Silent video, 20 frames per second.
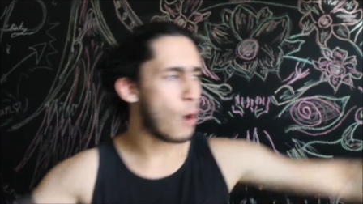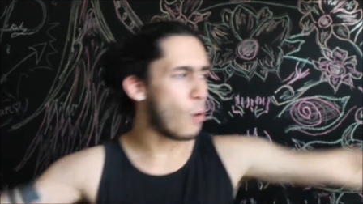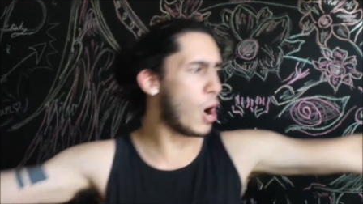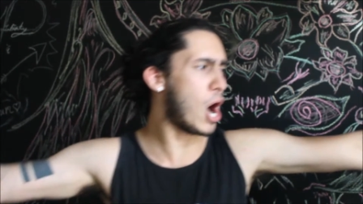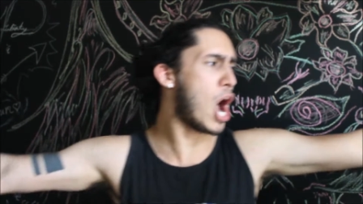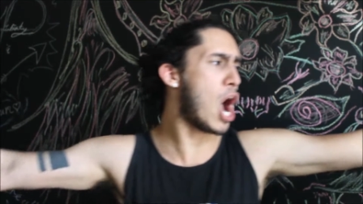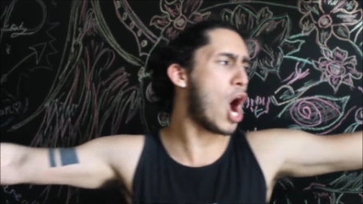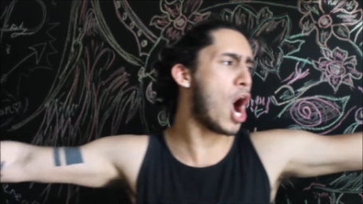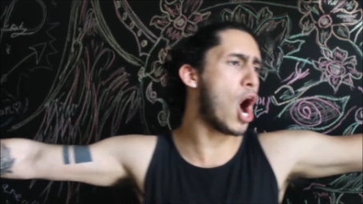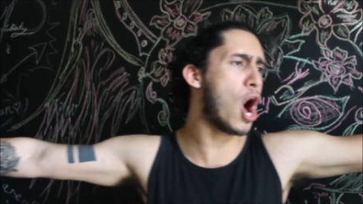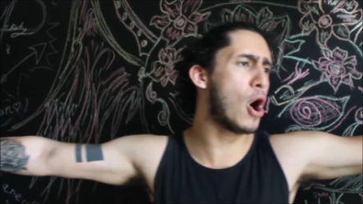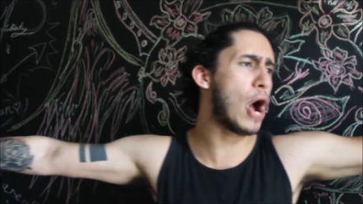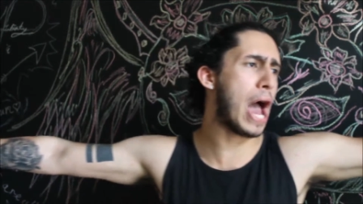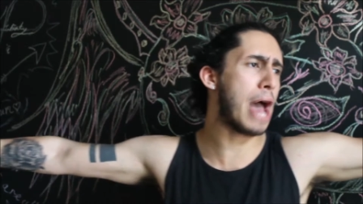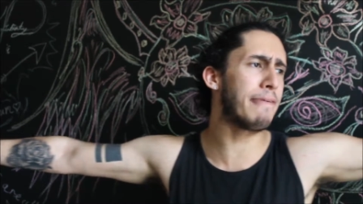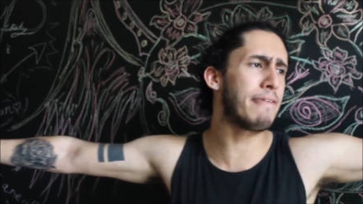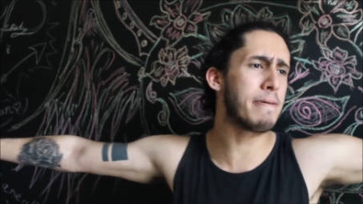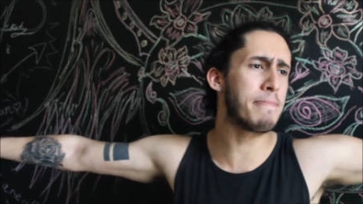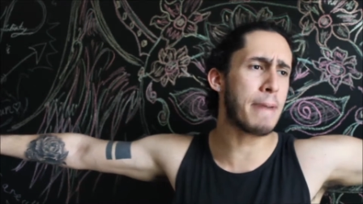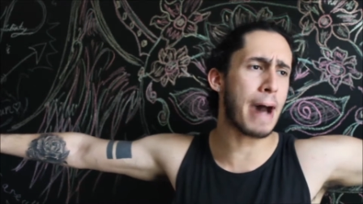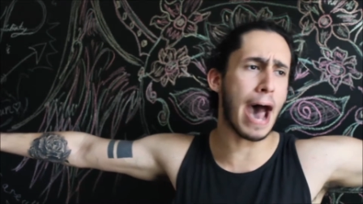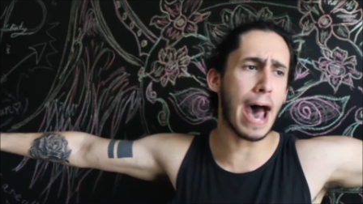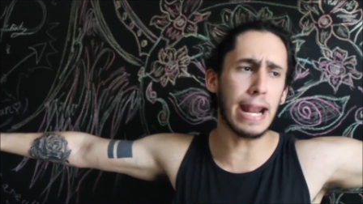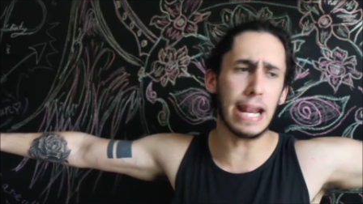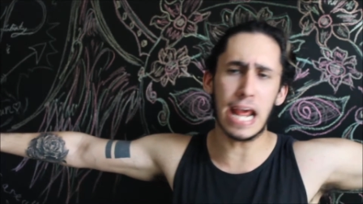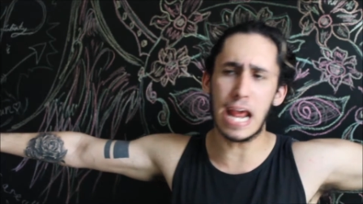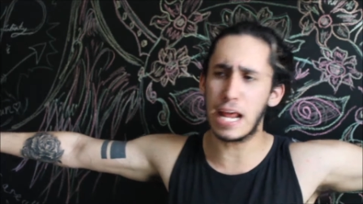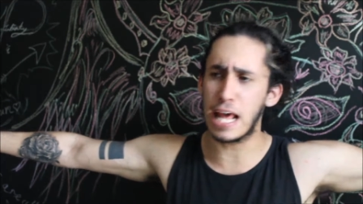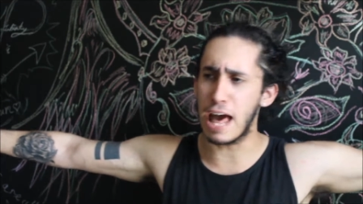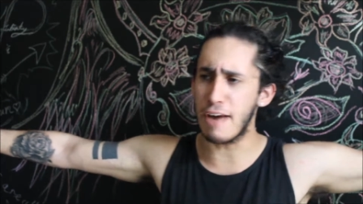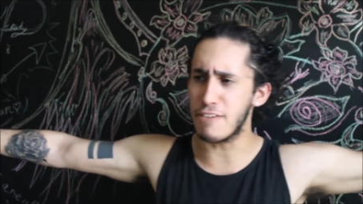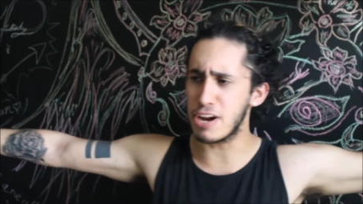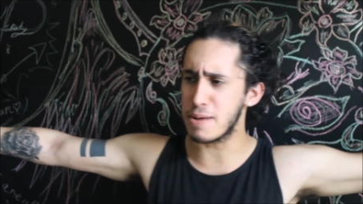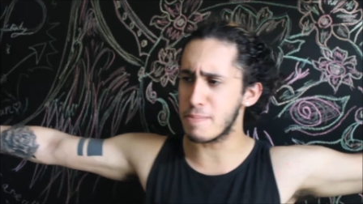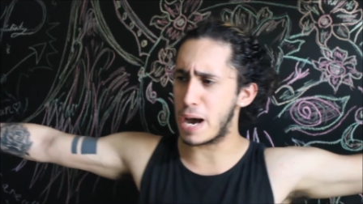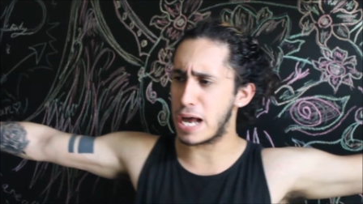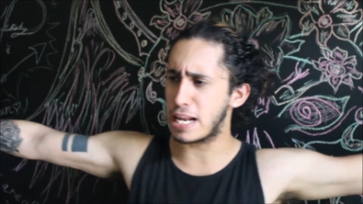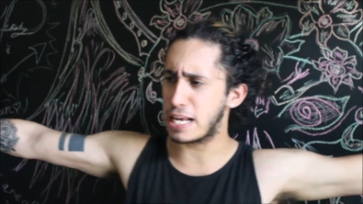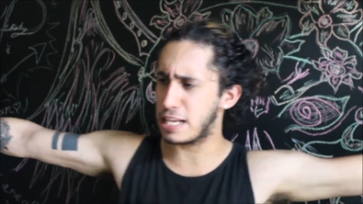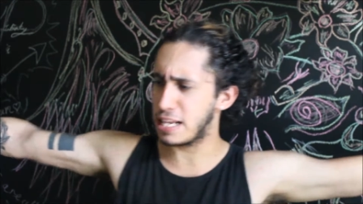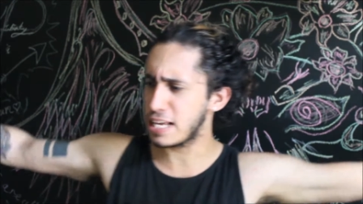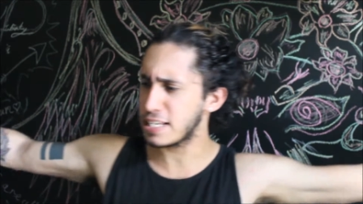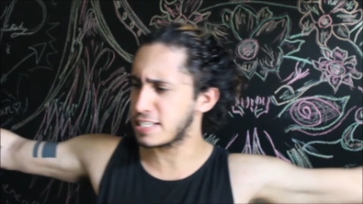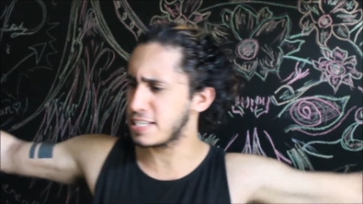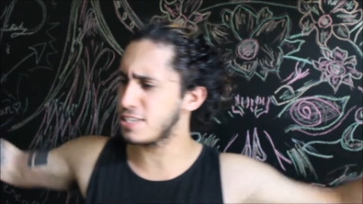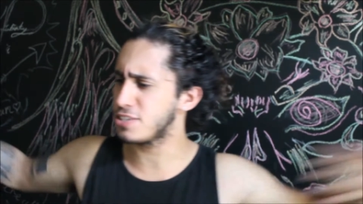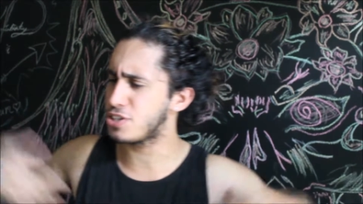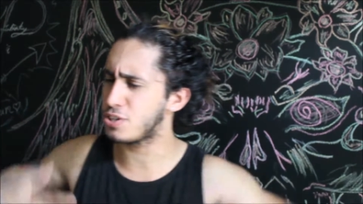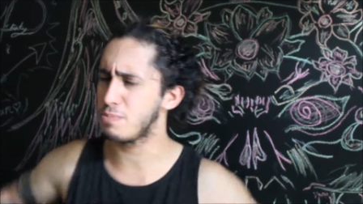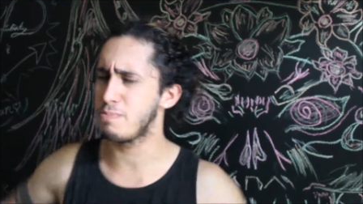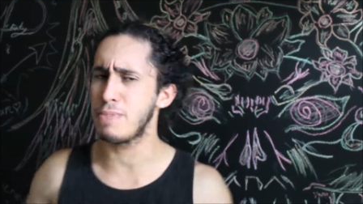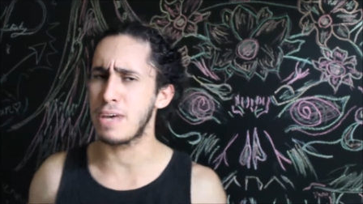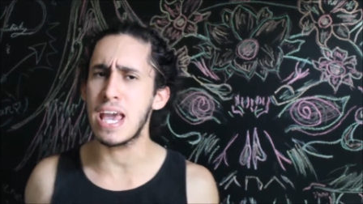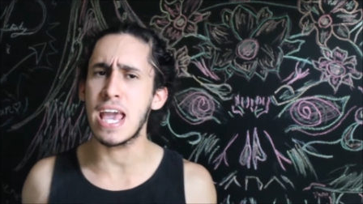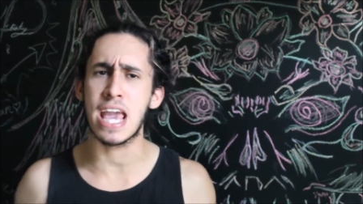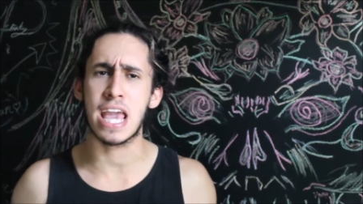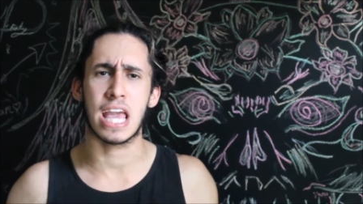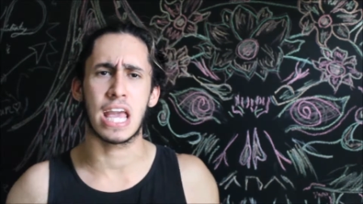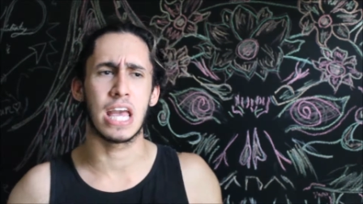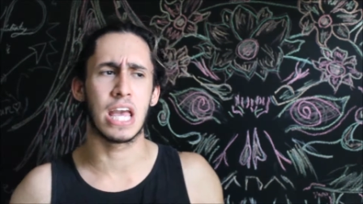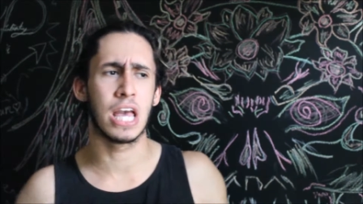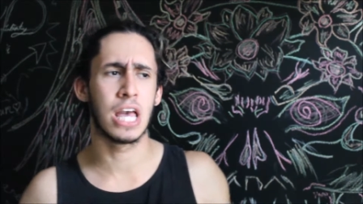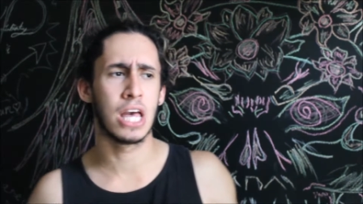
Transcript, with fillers: Whoa, everybody, everybody, listen to me.